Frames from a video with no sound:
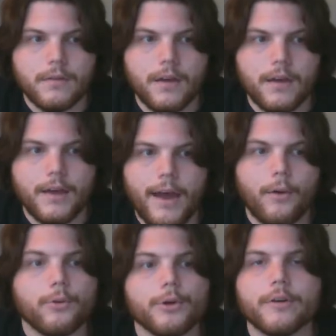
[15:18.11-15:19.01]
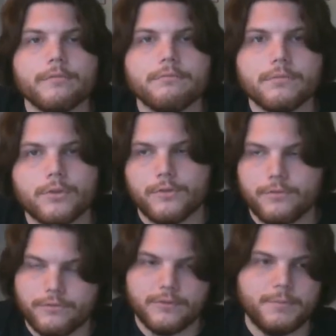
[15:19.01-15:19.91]
outer sort of
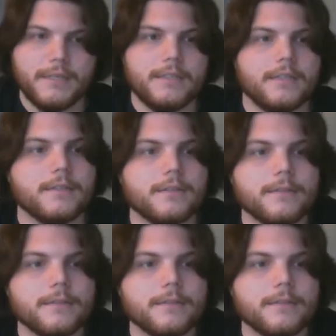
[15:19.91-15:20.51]
species.